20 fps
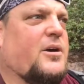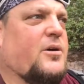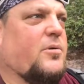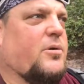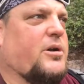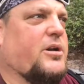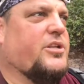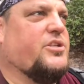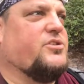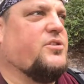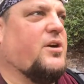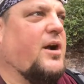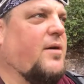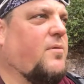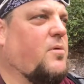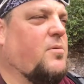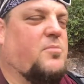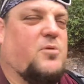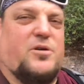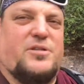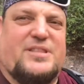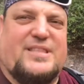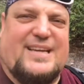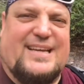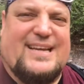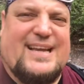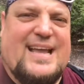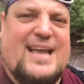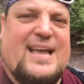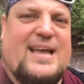We're gonna try one more
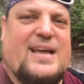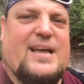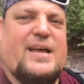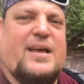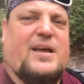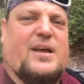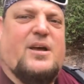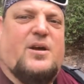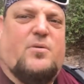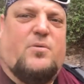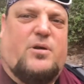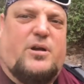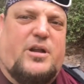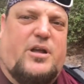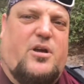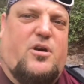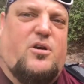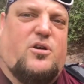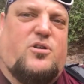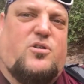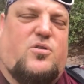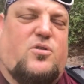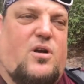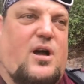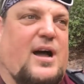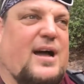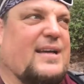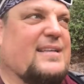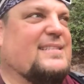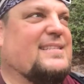thing. We're gonna go
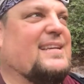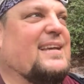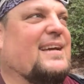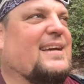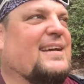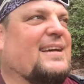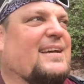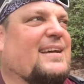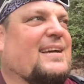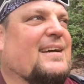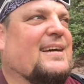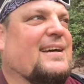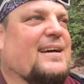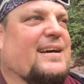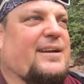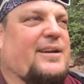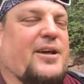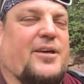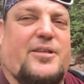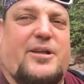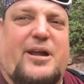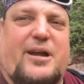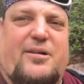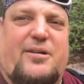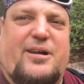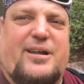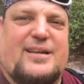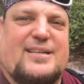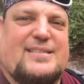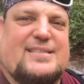across another
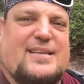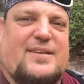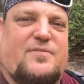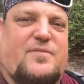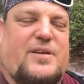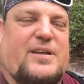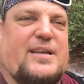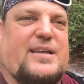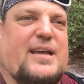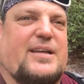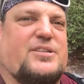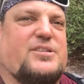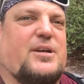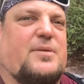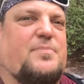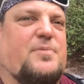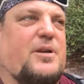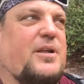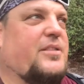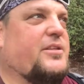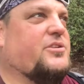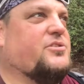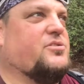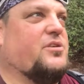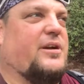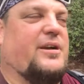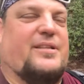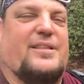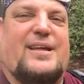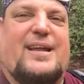area to see if we can catch up another
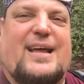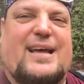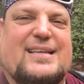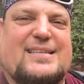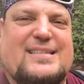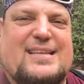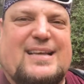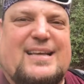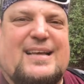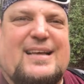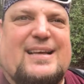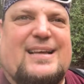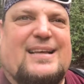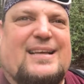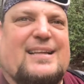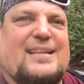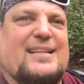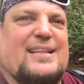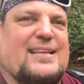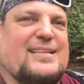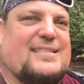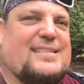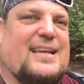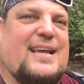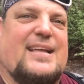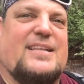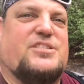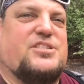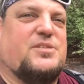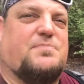trail that has less
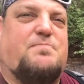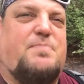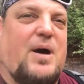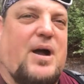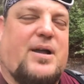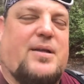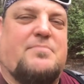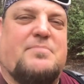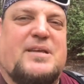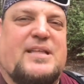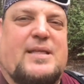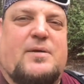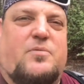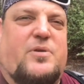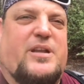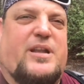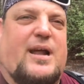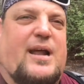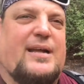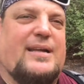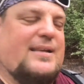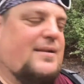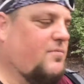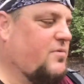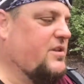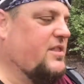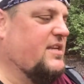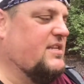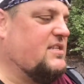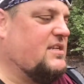sand. It's just bugging me that
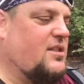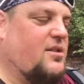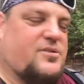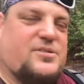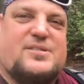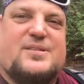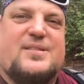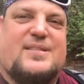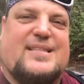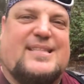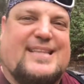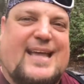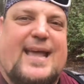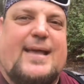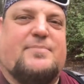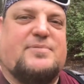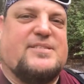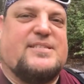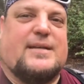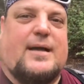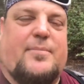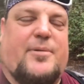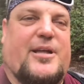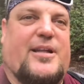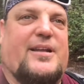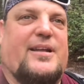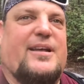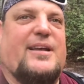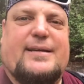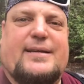we're this close to the damn summit.
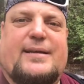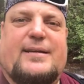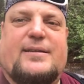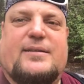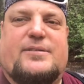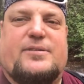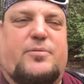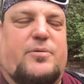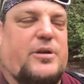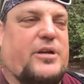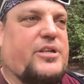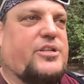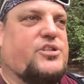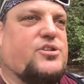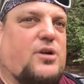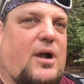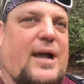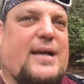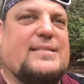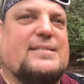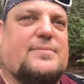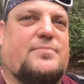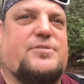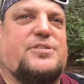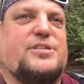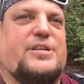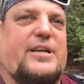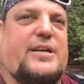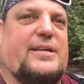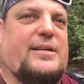So we're gonna try some
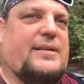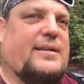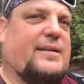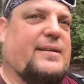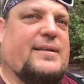shit.